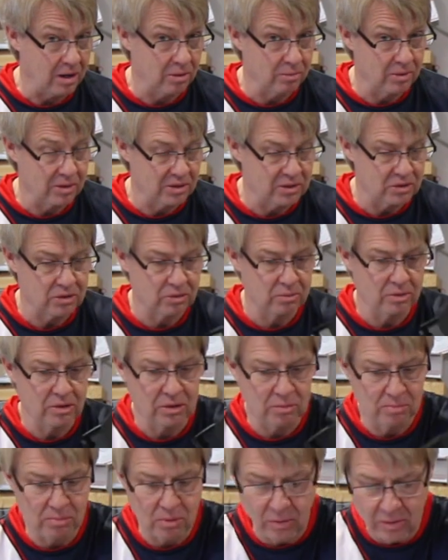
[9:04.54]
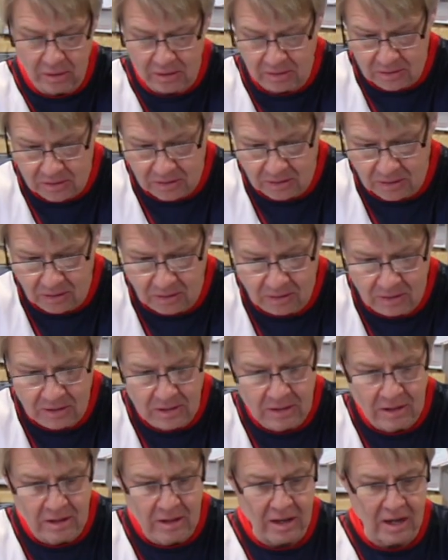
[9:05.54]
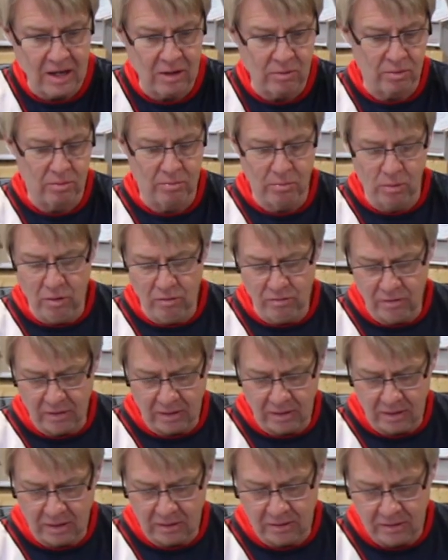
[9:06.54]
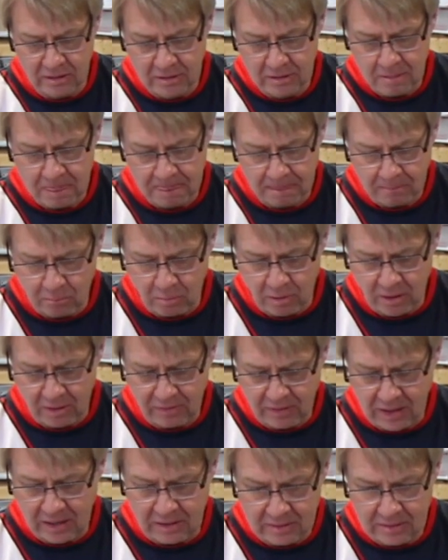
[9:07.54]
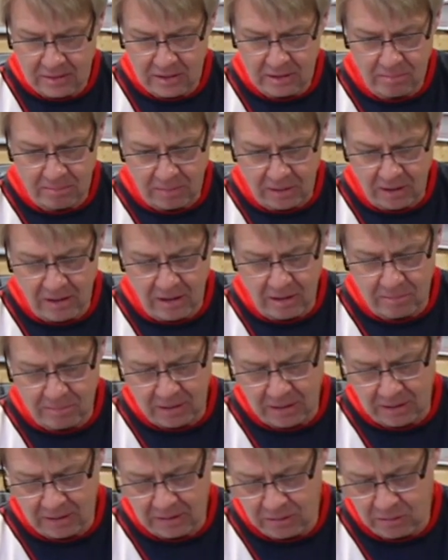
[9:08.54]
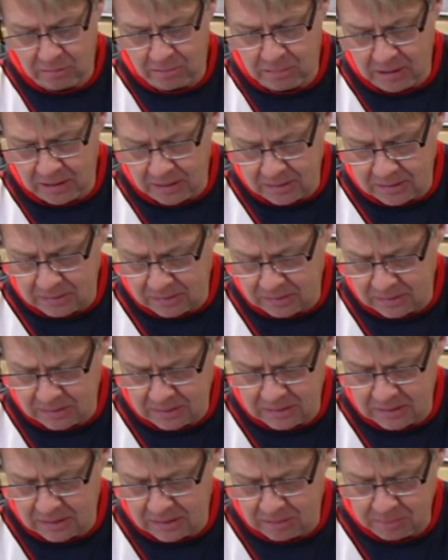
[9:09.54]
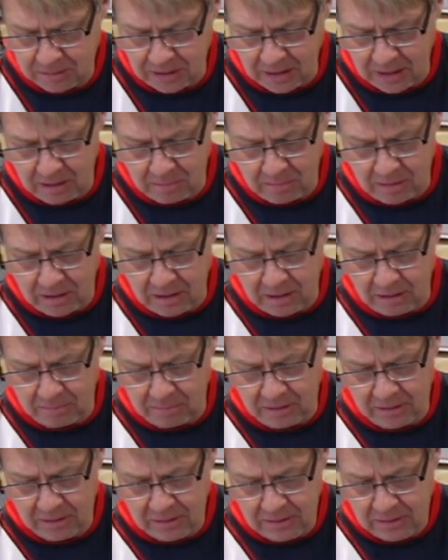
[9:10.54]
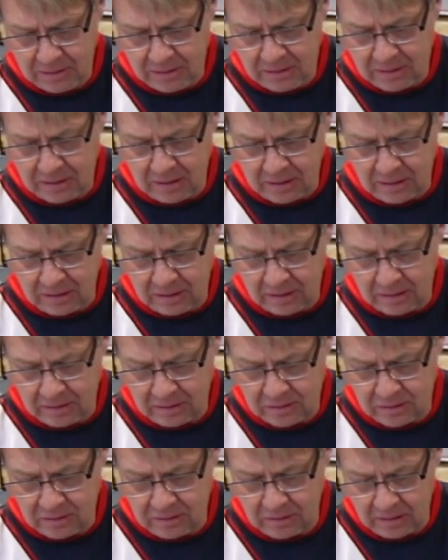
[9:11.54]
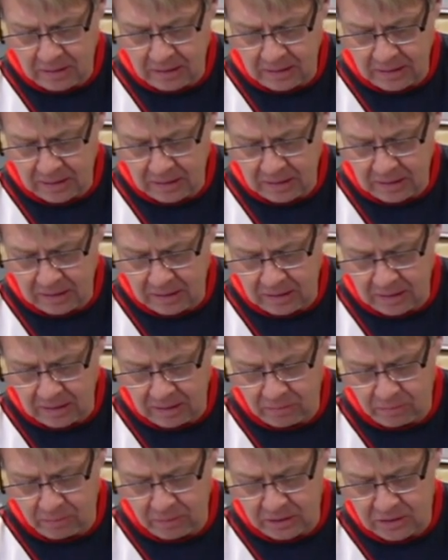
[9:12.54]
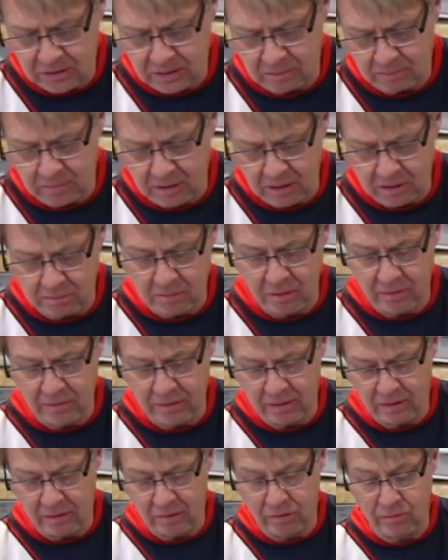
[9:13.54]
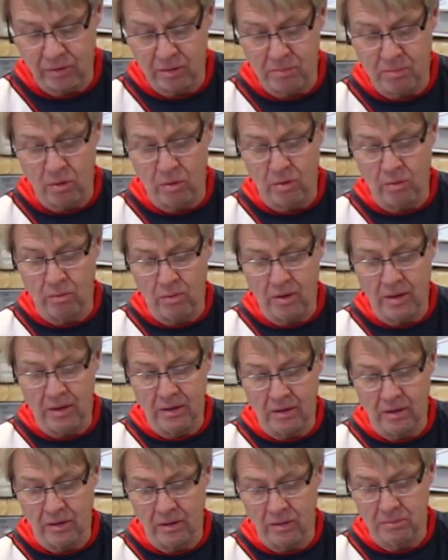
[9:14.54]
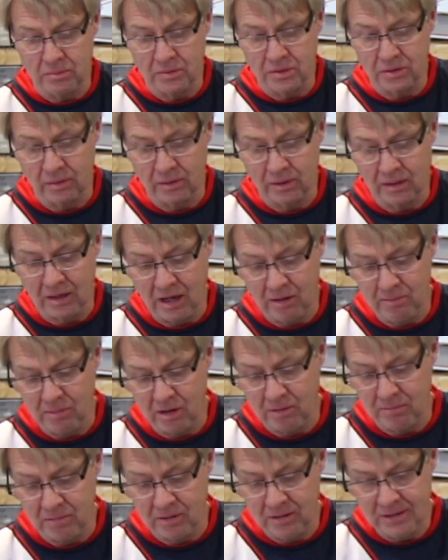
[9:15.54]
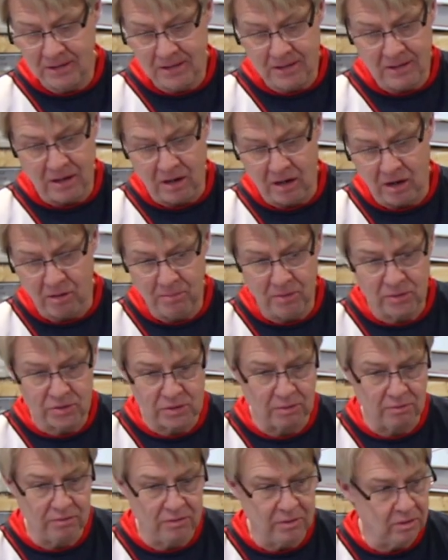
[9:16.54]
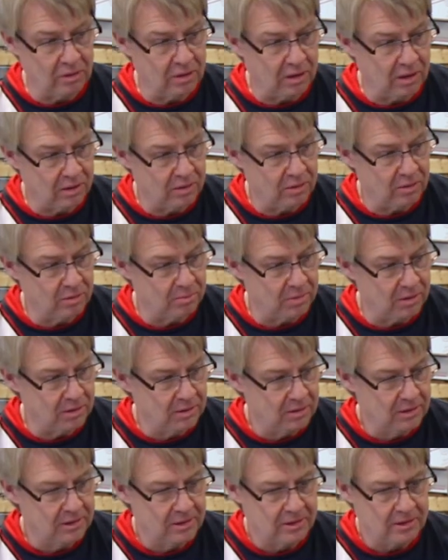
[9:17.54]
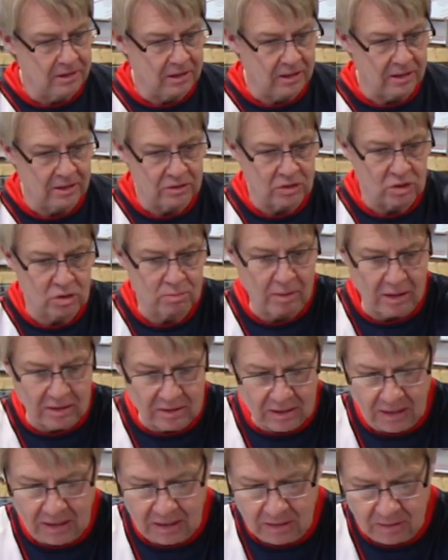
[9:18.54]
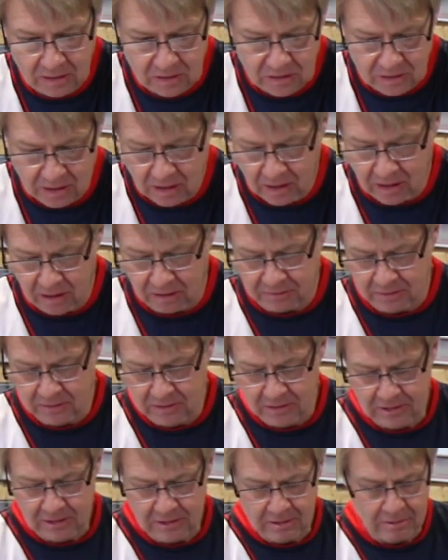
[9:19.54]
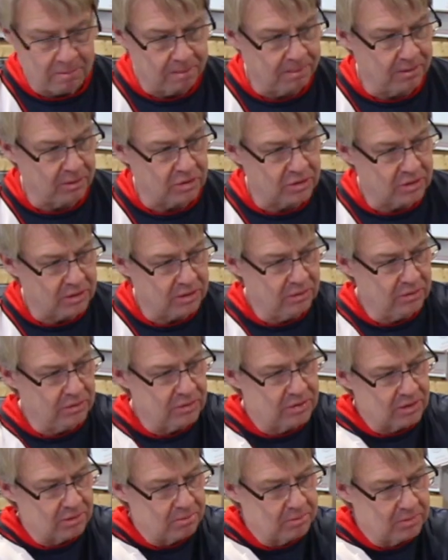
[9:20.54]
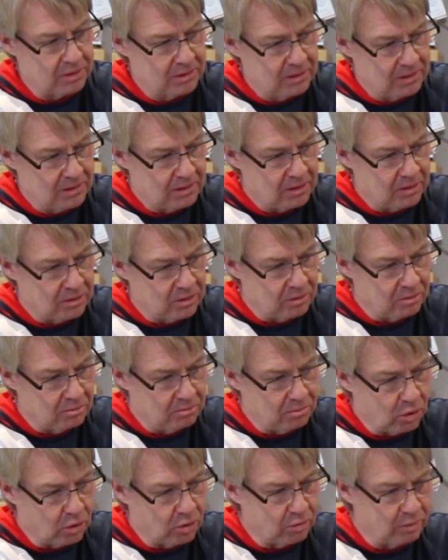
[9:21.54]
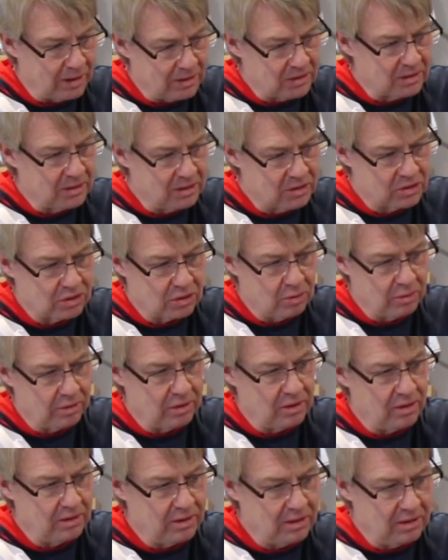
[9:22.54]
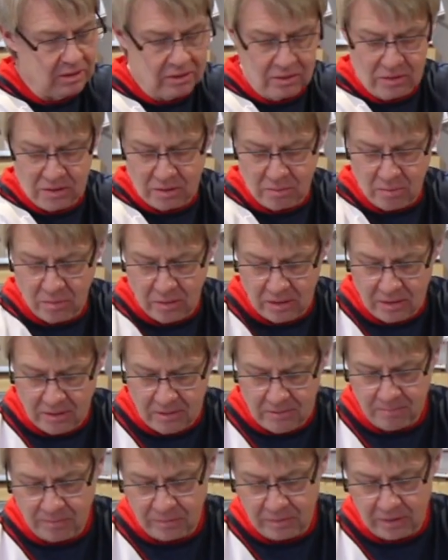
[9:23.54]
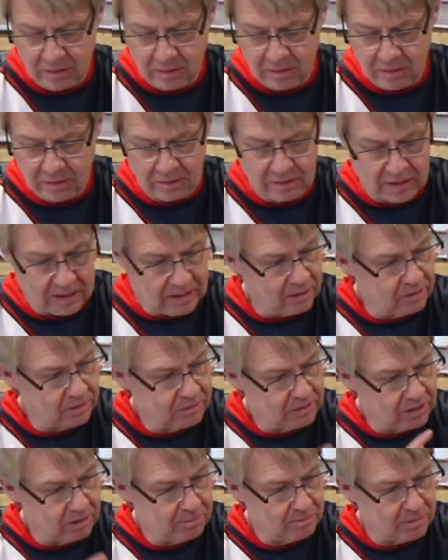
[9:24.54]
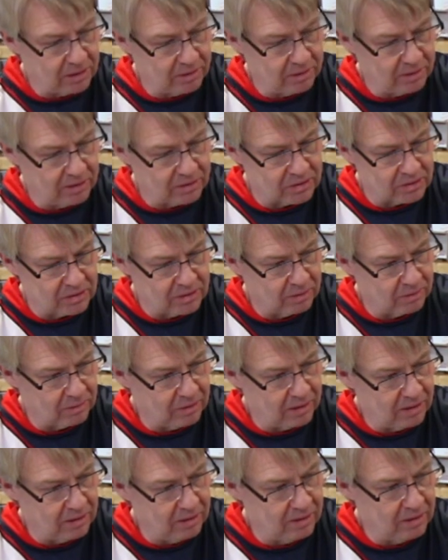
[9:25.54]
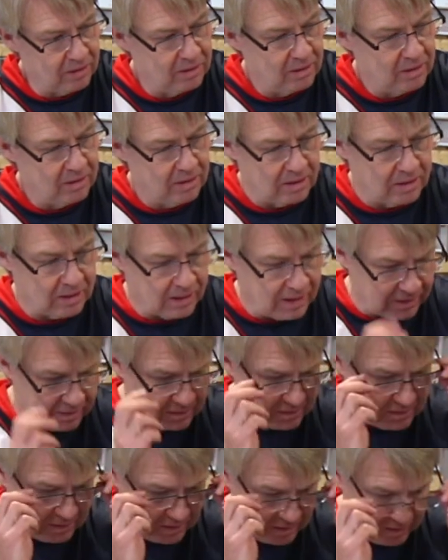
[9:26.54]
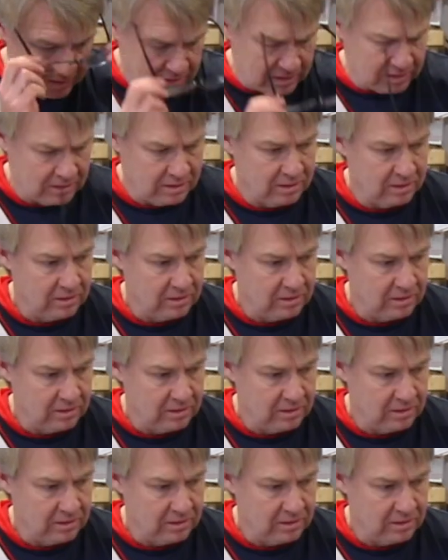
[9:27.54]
not really sure what the point is here. And removing it brought that dip up a little bit. The dip came up and it reached a minimal there at 3.1 ohms. So it came up almost a full ohm just by taking this off. There's still some port resonance going on in here somewhere. That little dipped area is still there. I did